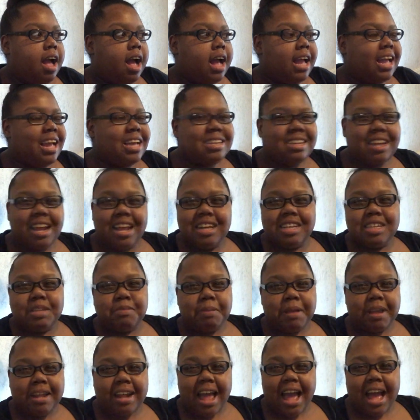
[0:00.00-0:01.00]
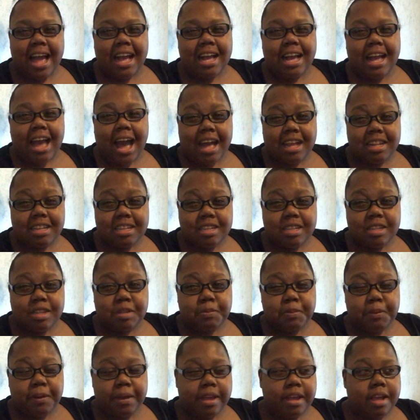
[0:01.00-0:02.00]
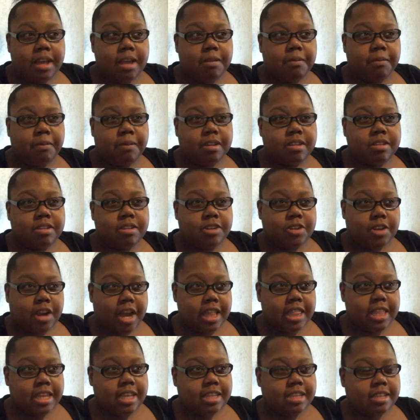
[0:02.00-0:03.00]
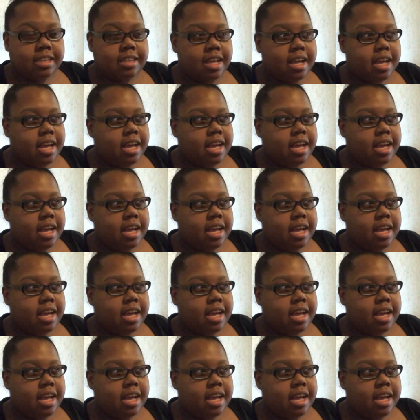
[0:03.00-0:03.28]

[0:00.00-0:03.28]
I guess I'll explain how I got to this point and wanting to try this.